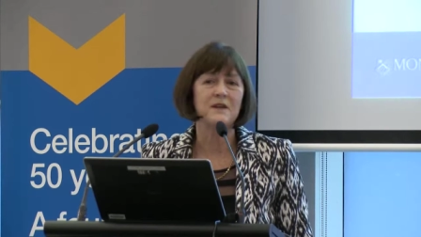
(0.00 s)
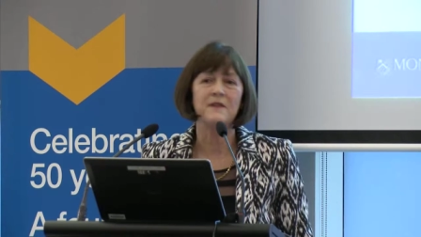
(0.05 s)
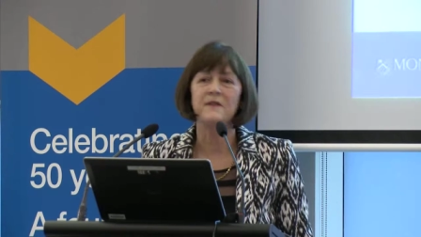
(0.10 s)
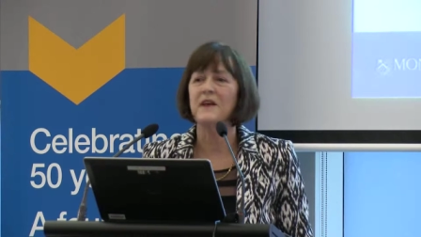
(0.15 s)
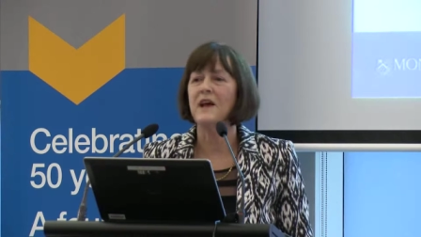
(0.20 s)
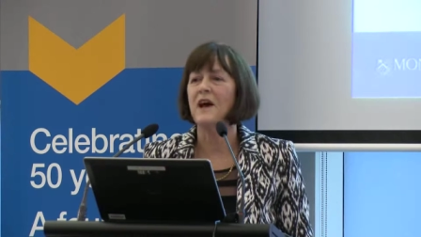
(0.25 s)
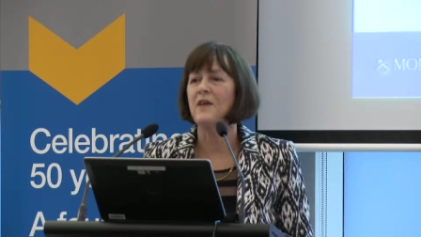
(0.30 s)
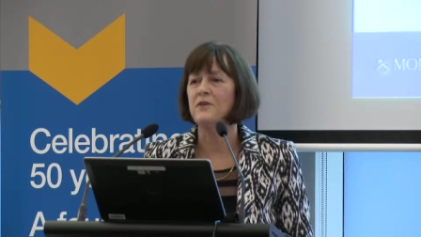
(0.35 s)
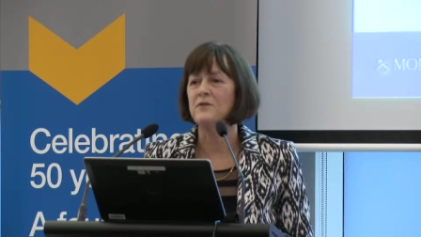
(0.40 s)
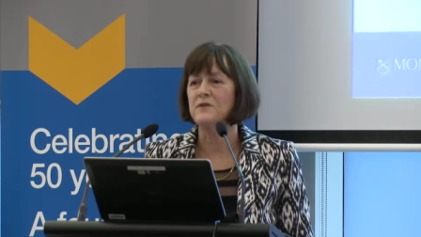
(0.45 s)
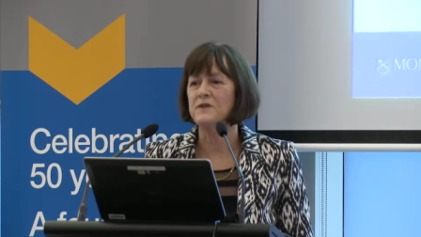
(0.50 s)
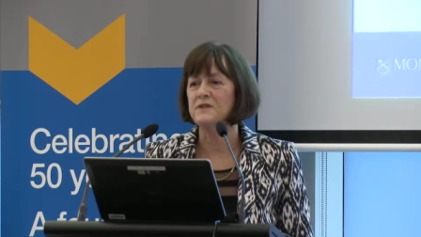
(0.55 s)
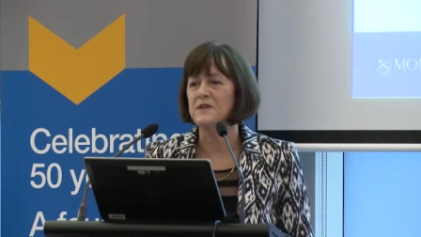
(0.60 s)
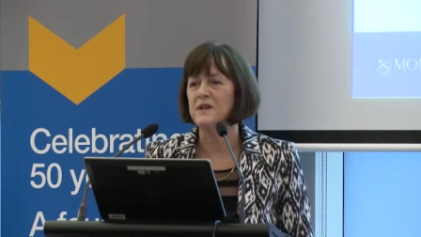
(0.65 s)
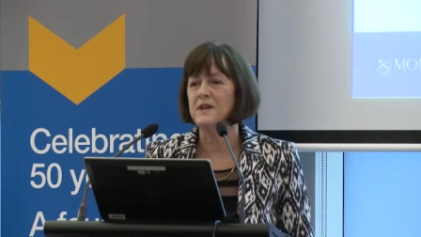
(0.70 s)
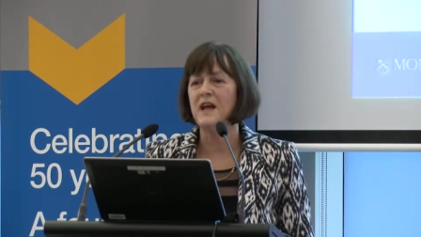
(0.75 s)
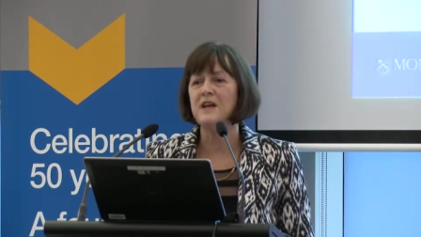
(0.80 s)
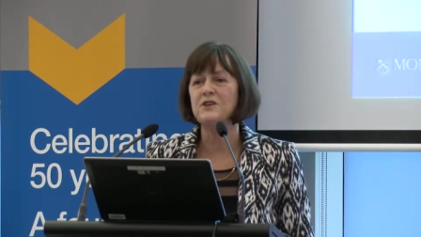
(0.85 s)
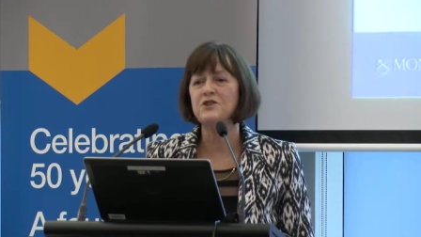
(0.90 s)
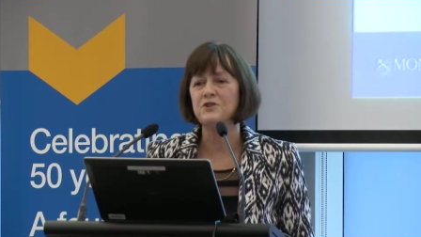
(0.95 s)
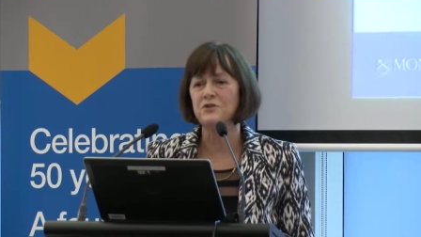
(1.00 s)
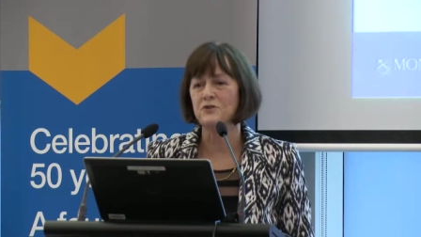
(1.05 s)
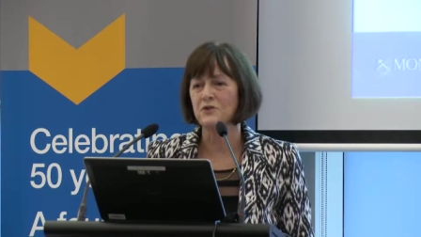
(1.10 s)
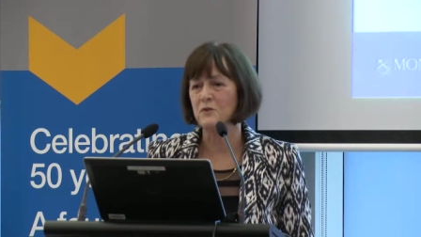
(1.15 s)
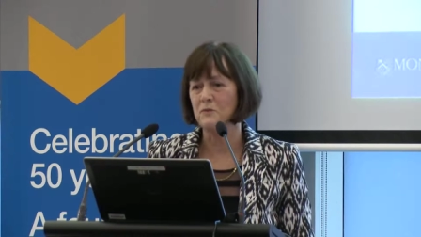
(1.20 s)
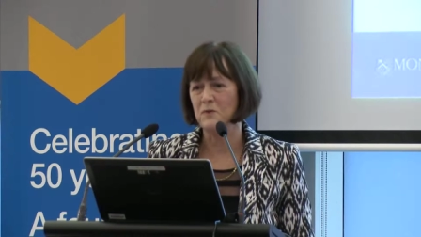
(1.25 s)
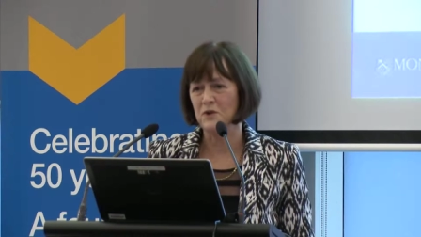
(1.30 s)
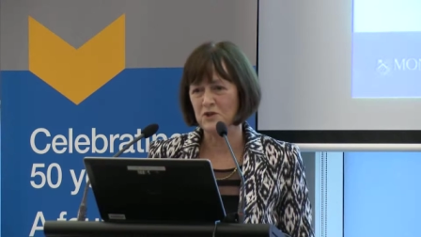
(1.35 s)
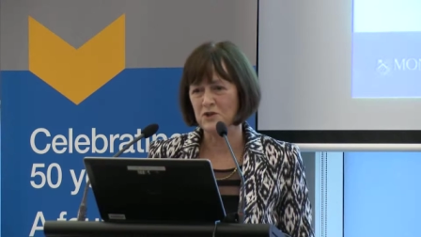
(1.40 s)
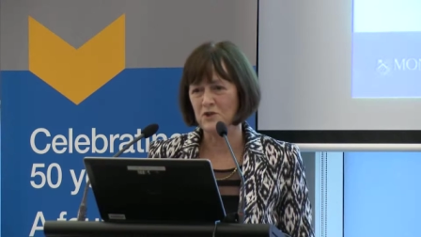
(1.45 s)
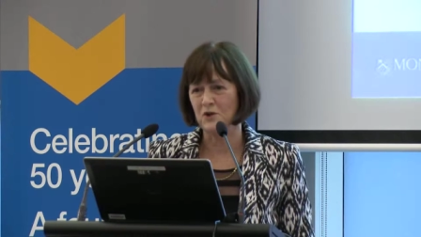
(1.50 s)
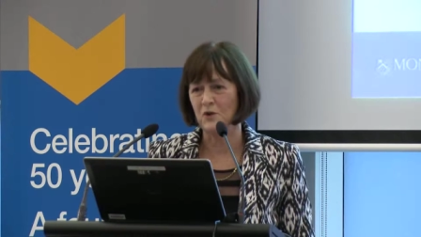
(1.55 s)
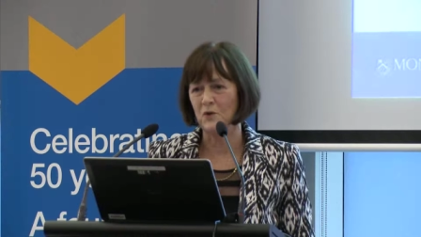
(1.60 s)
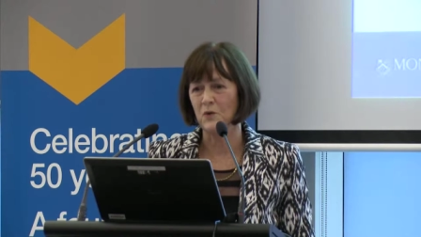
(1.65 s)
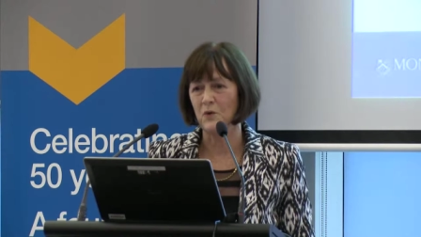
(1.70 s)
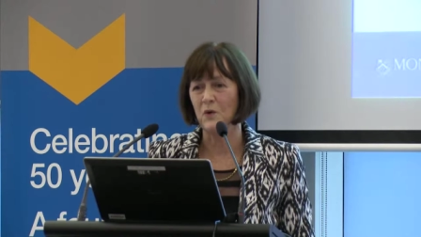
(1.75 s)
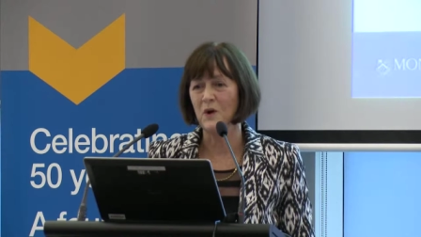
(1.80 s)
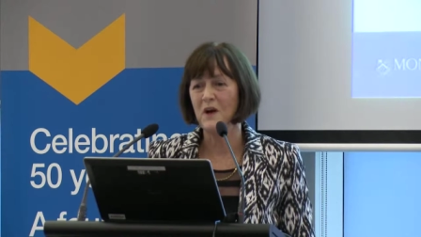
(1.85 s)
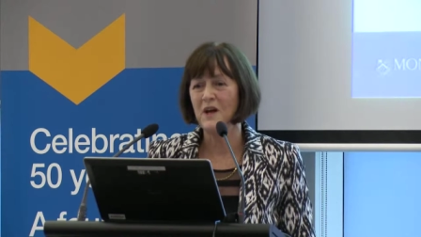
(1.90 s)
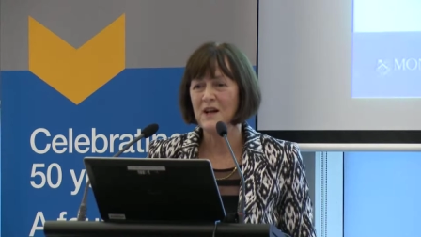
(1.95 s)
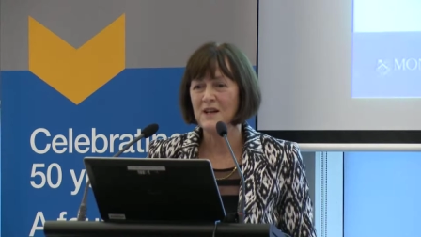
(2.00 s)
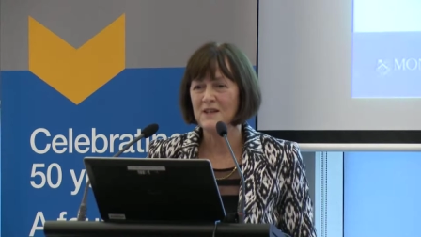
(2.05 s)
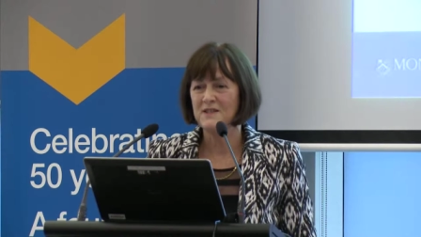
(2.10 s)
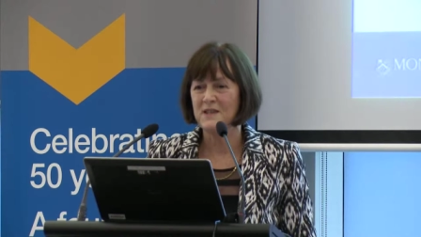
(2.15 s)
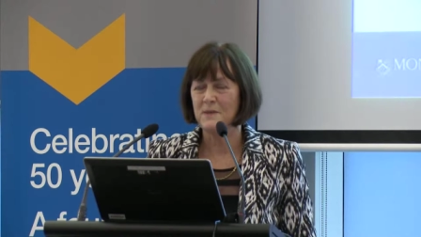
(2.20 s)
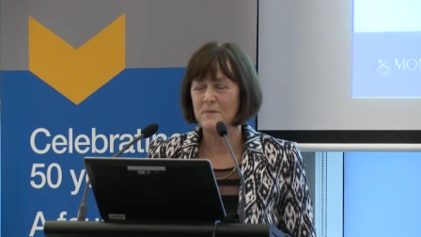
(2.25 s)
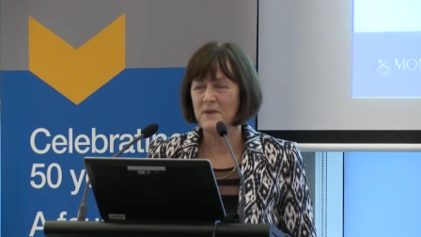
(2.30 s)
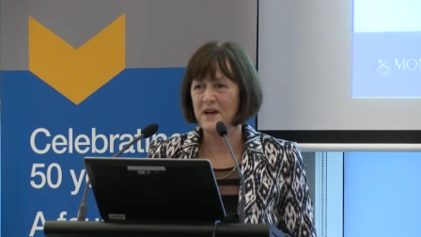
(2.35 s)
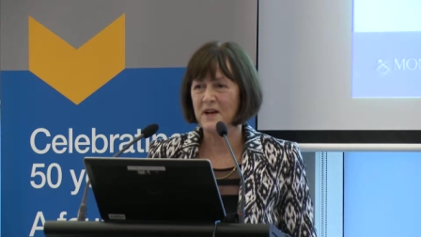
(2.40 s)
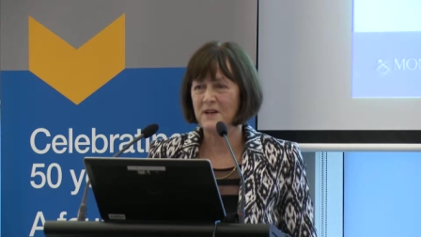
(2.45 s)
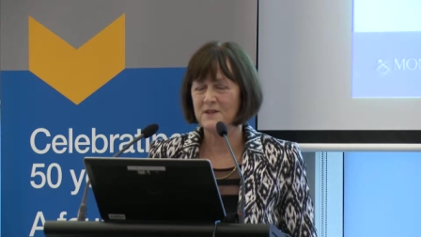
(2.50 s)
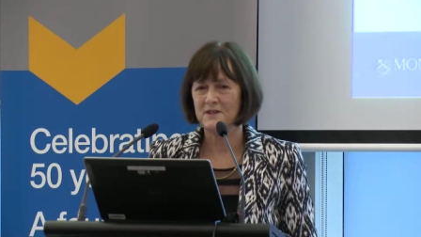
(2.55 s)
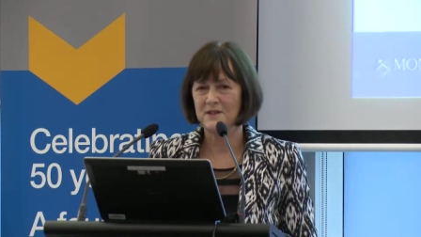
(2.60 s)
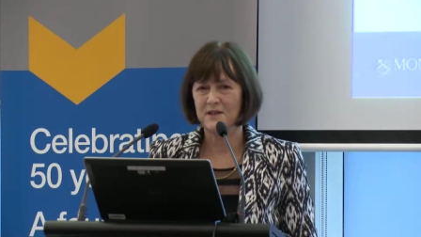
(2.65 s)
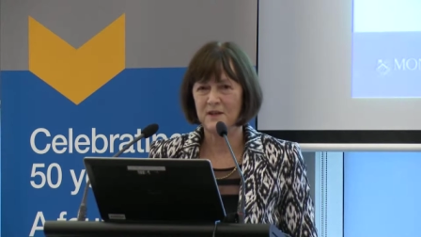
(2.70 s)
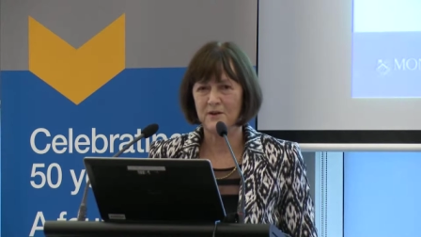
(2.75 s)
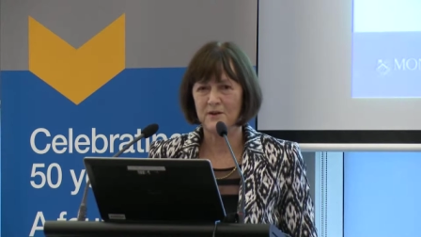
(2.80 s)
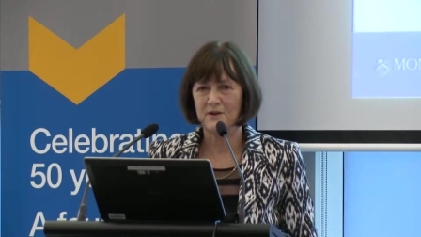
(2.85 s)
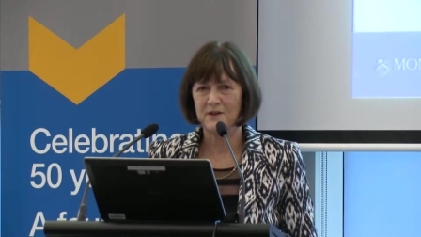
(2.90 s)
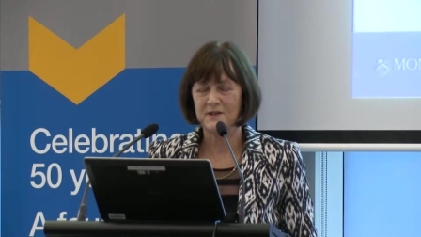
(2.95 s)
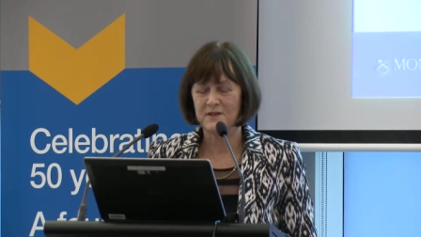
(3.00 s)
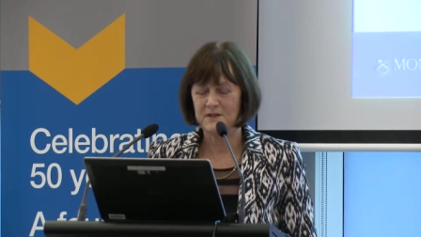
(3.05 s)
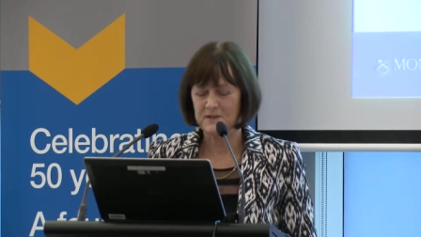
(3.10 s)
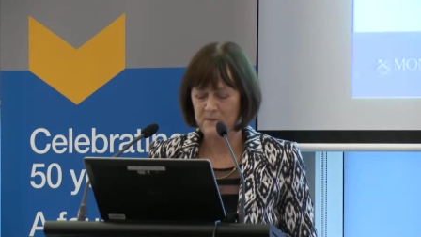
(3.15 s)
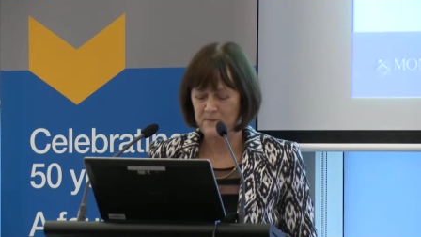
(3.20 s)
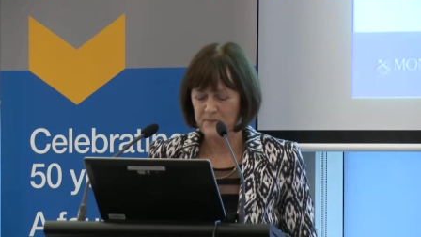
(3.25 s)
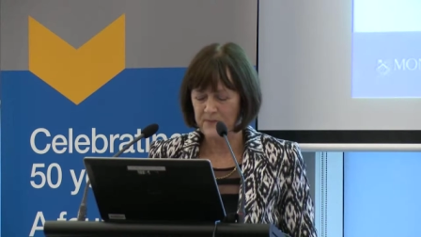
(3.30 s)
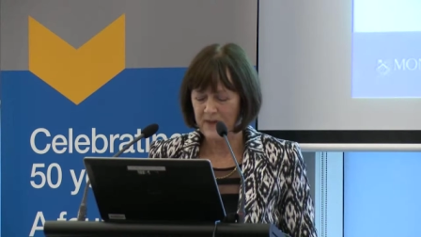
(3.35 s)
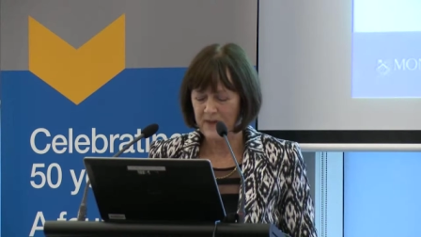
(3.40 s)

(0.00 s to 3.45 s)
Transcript: and the other is the National Commercial Law Seminar Series.